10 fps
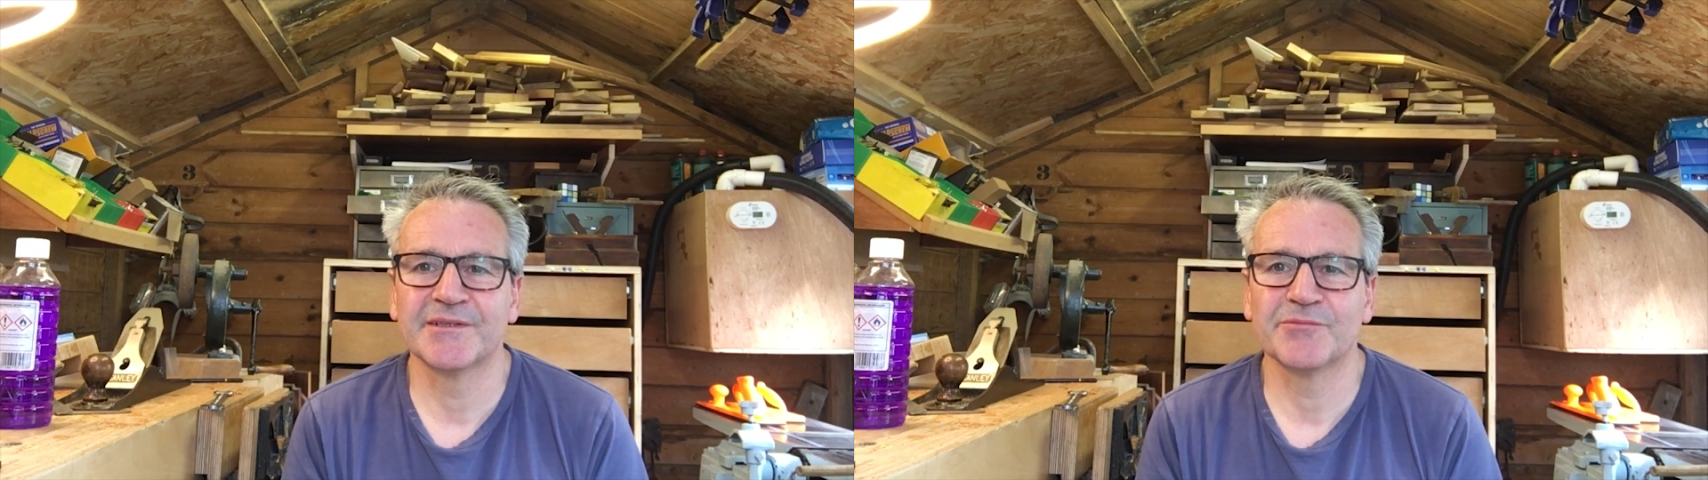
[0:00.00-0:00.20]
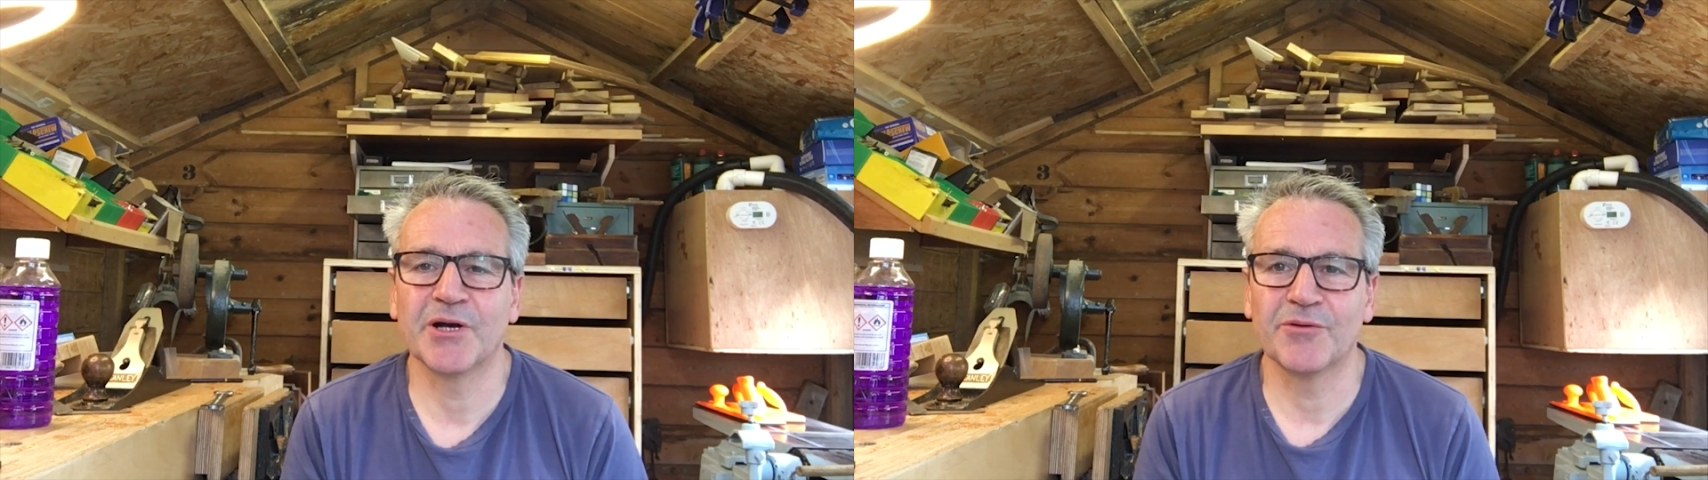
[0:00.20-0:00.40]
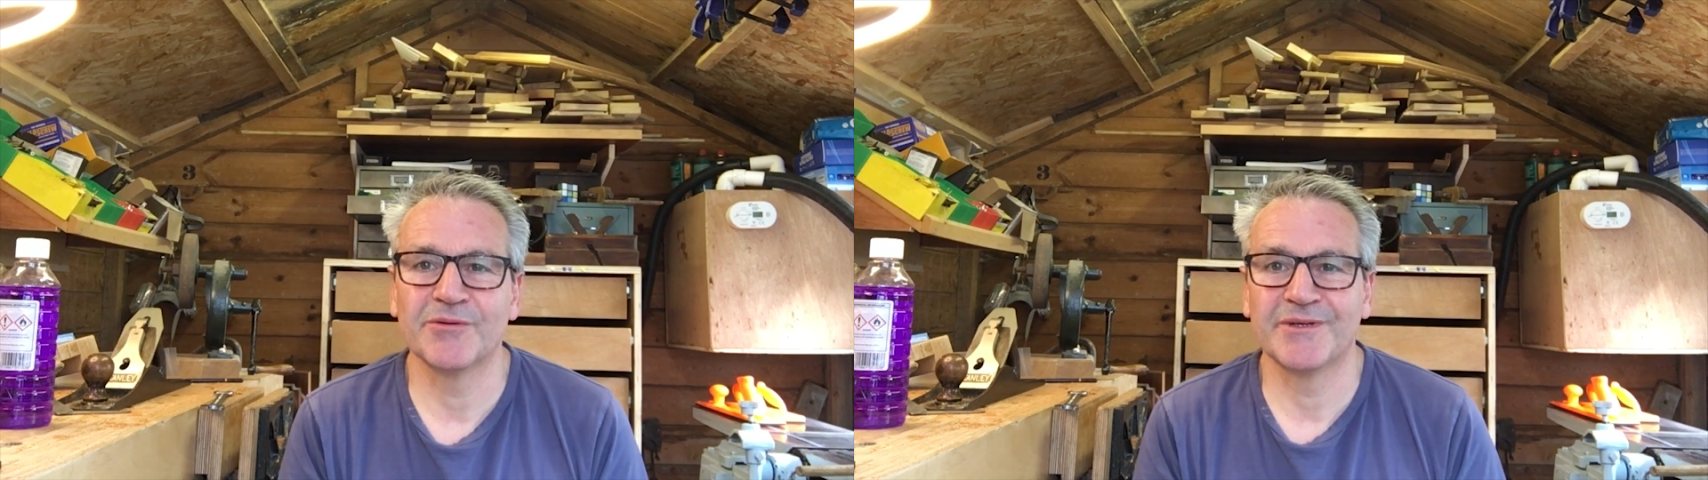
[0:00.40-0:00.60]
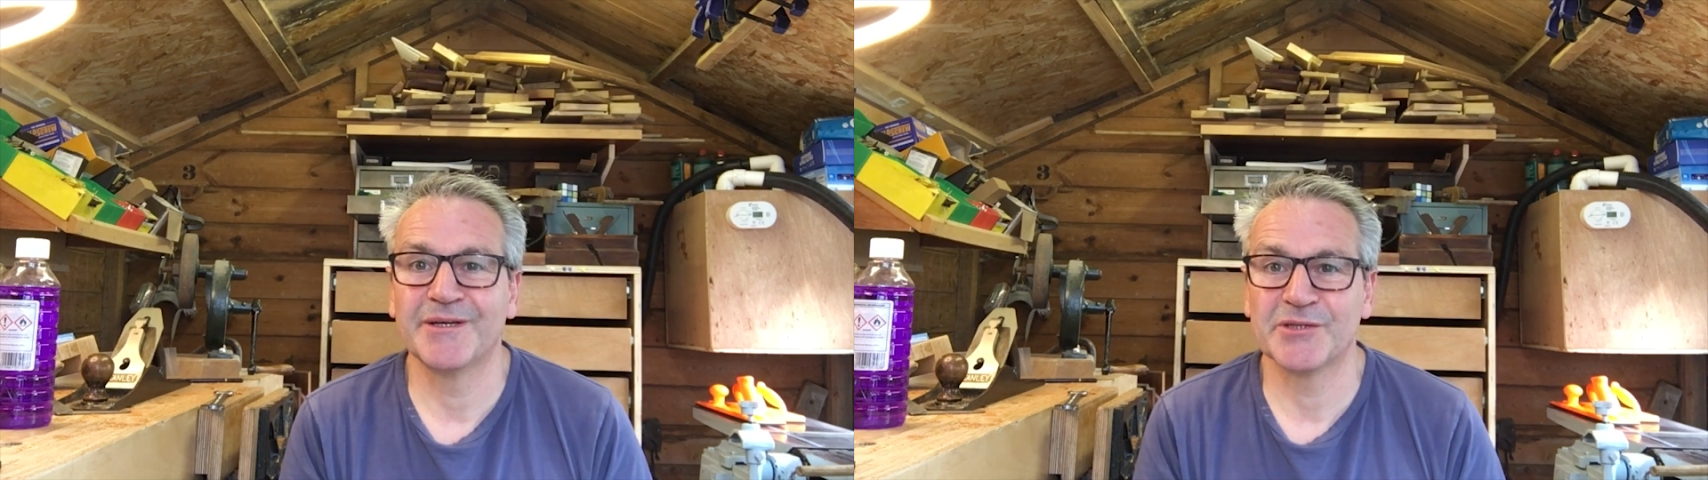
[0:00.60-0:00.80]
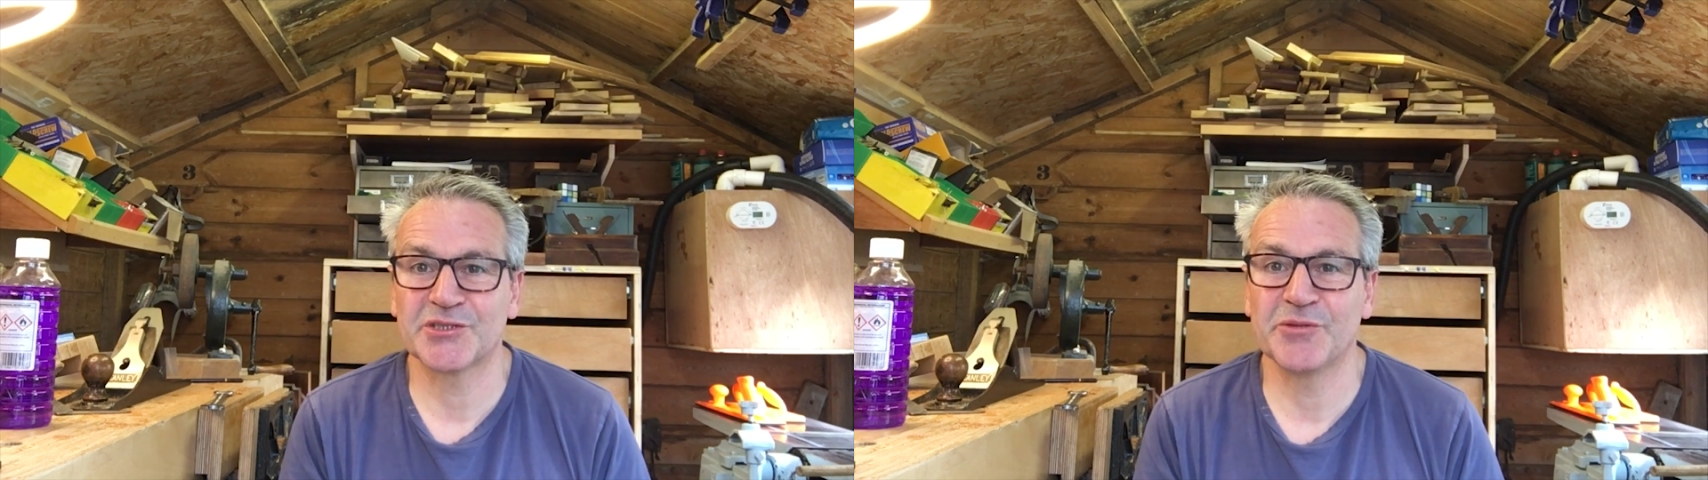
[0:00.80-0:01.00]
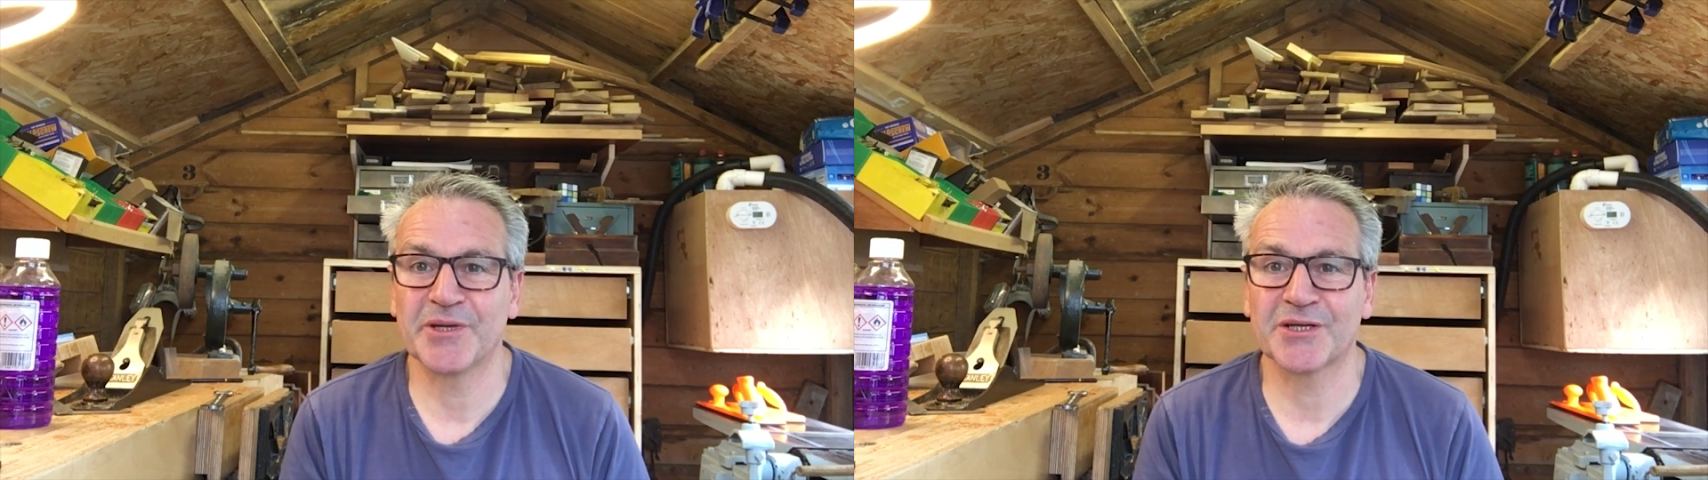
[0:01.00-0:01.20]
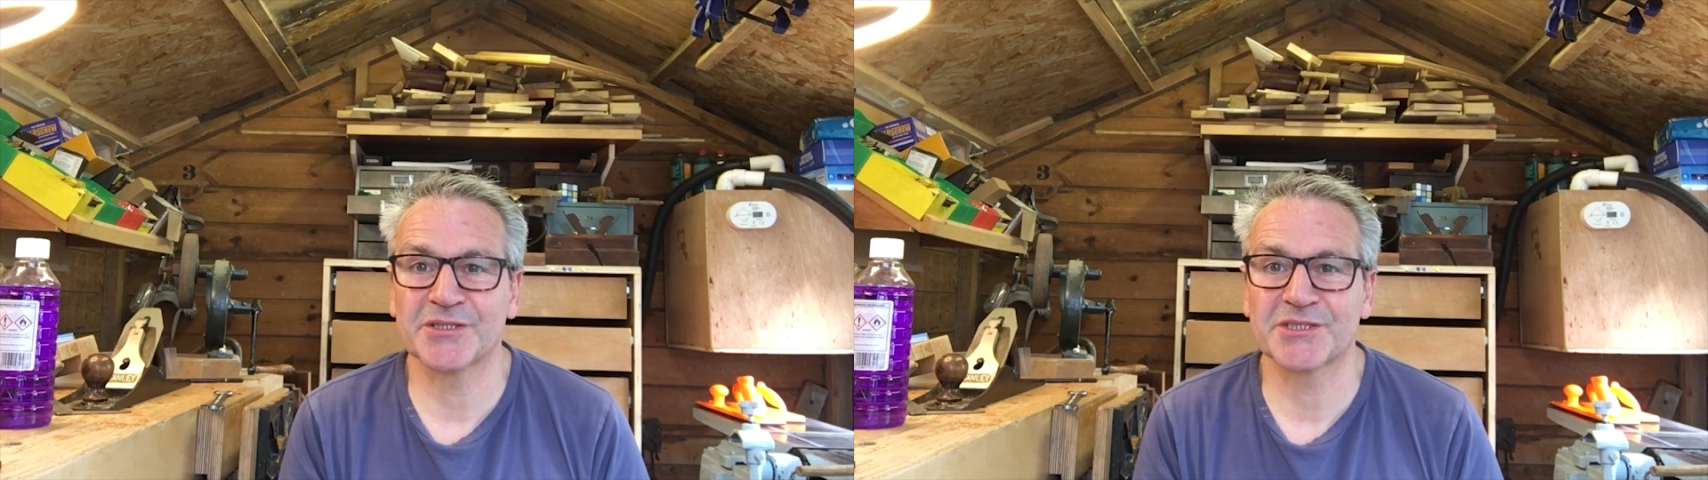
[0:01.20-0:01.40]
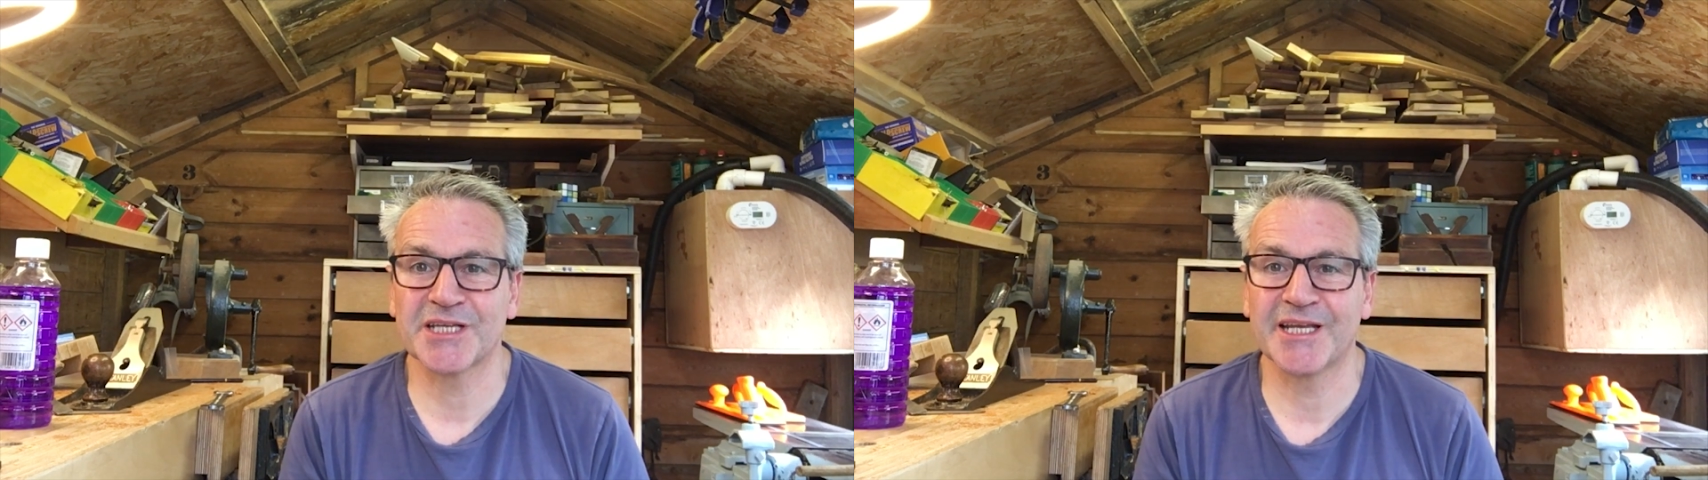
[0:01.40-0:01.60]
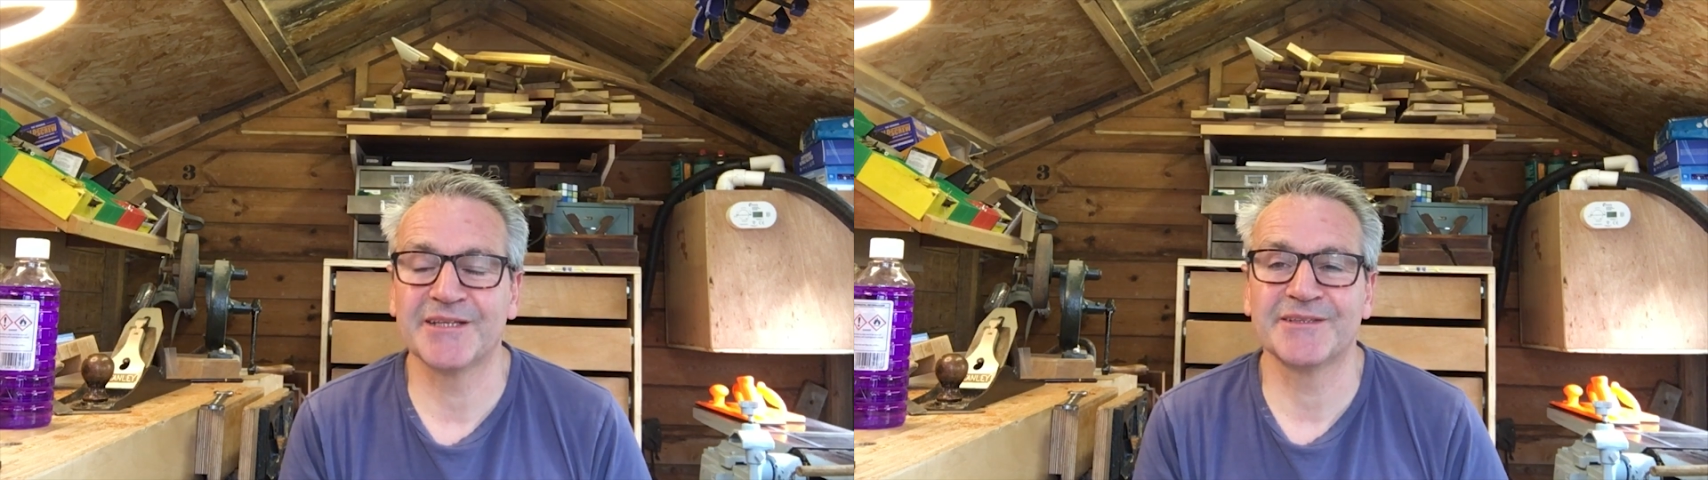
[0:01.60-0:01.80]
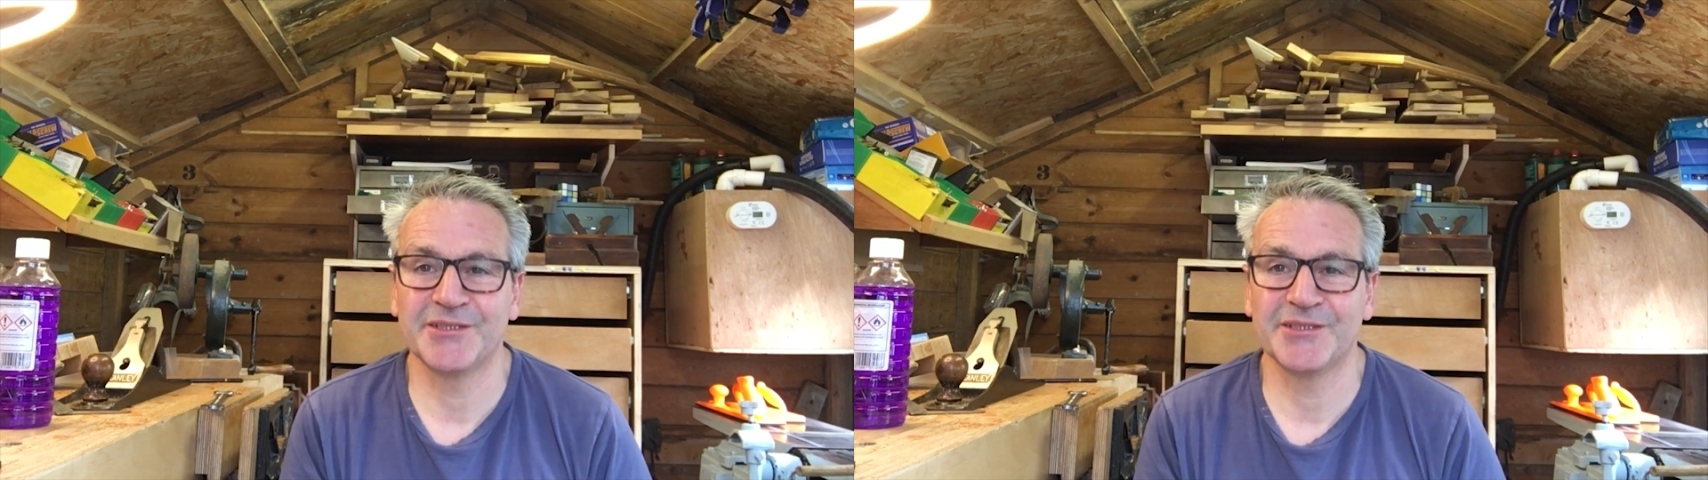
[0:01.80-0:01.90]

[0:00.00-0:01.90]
Well, assuming I can sell it,